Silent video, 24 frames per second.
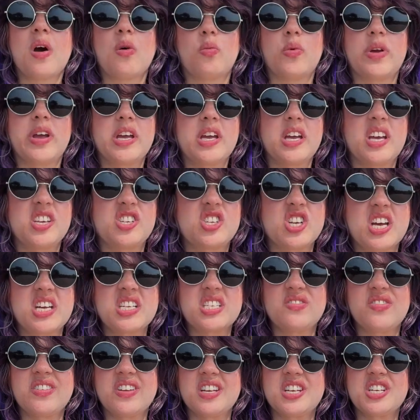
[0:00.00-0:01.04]
we
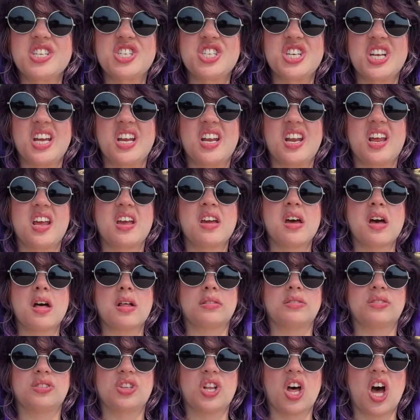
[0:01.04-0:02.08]
just finished eating
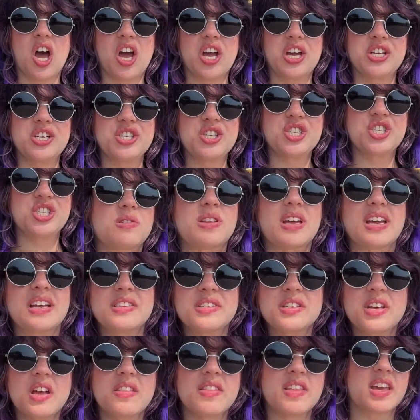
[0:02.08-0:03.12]
lunch. Lan's
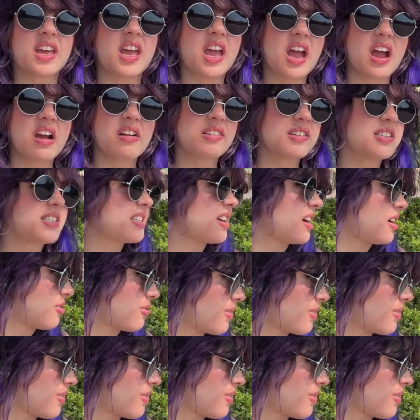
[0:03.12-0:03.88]
on the carousel